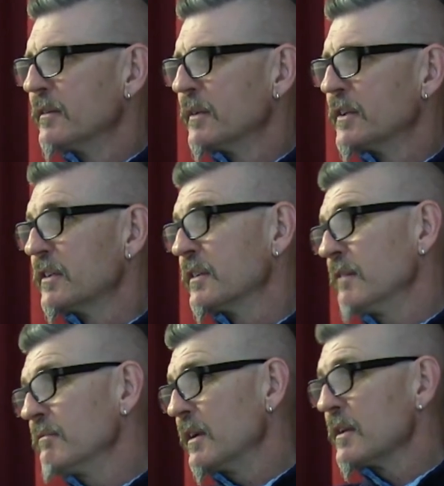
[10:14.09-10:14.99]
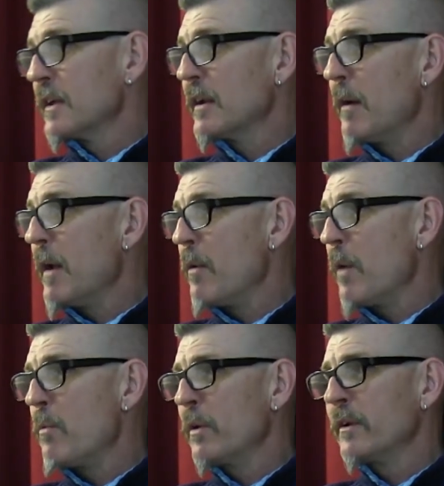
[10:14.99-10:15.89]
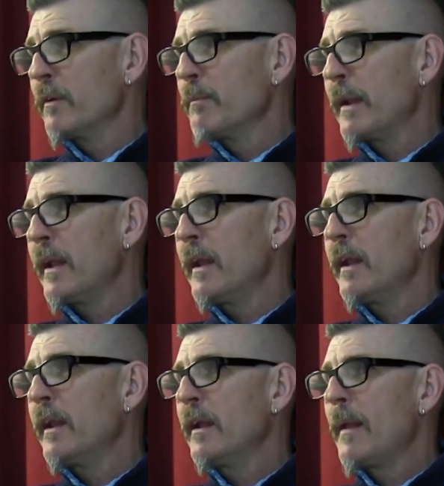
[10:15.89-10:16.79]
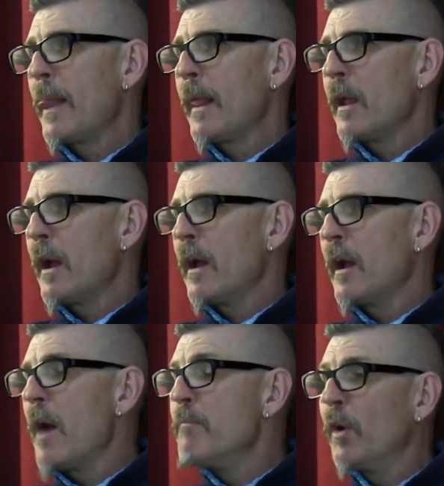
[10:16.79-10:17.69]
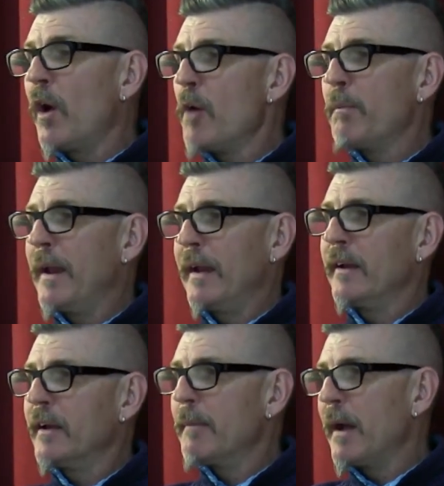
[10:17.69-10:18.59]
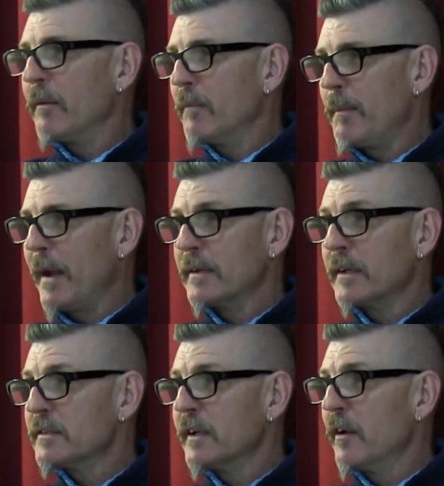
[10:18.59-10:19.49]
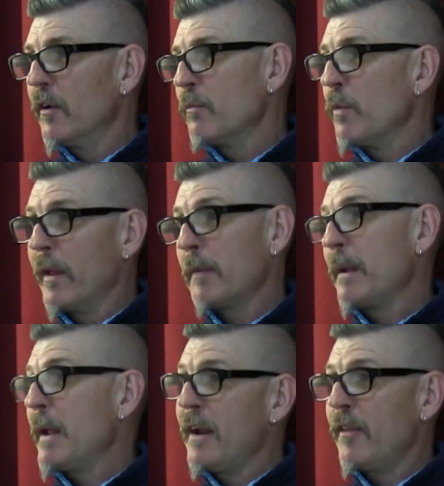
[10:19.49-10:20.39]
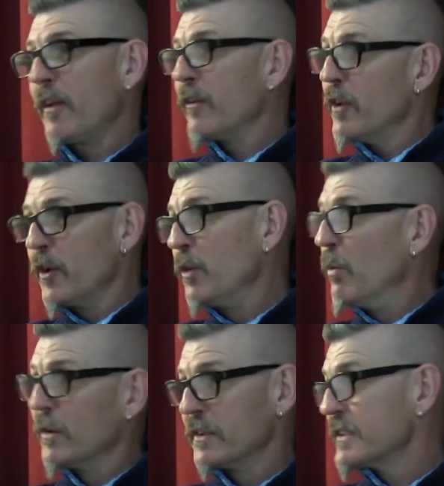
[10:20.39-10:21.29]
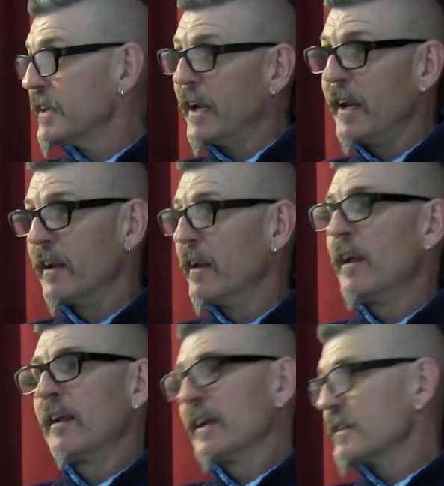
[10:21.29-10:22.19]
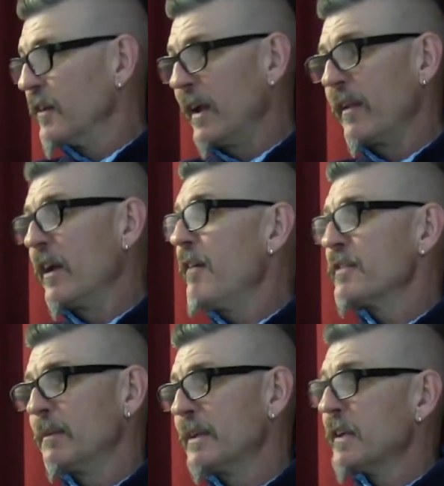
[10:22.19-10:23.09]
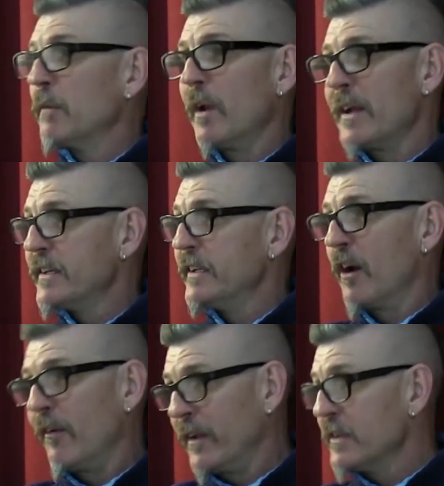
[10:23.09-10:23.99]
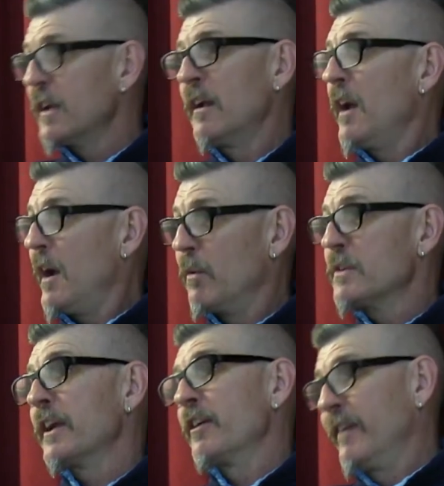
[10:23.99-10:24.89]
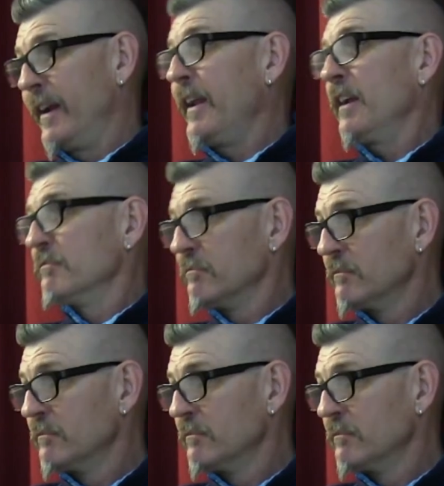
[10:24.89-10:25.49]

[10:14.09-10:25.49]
Which is, I wouldn't be, I'm not open-ended about my paintings. They're not, well, it'd be anything you want to see, and that's not how they are. If somebody said, well, I see dolphins, I would say you're an idiot.